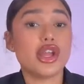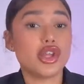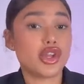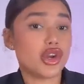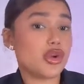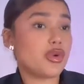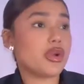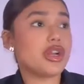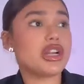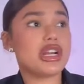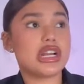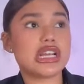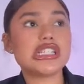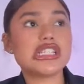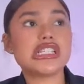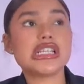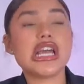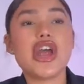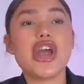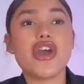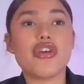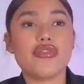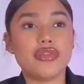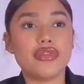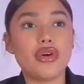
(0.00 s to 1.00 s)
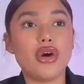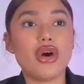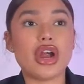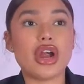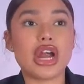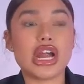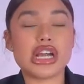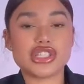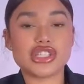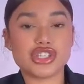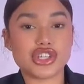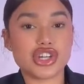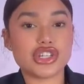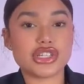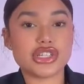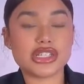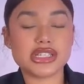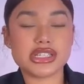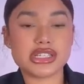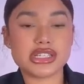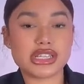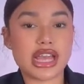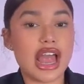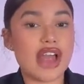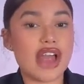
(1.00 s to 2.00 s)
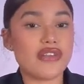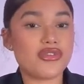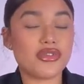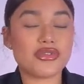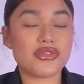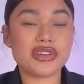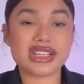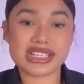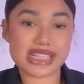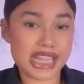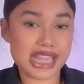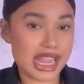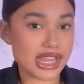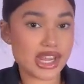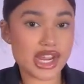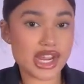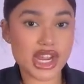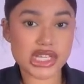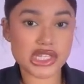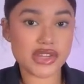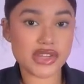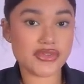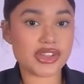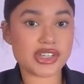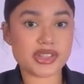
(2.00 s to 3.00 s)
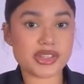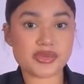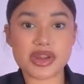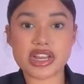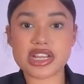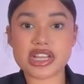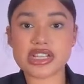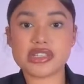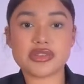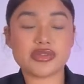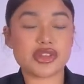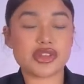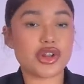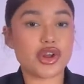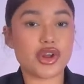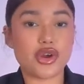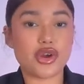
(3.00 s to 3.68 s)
You know what it is for a surgeon to have over 10 years of experience?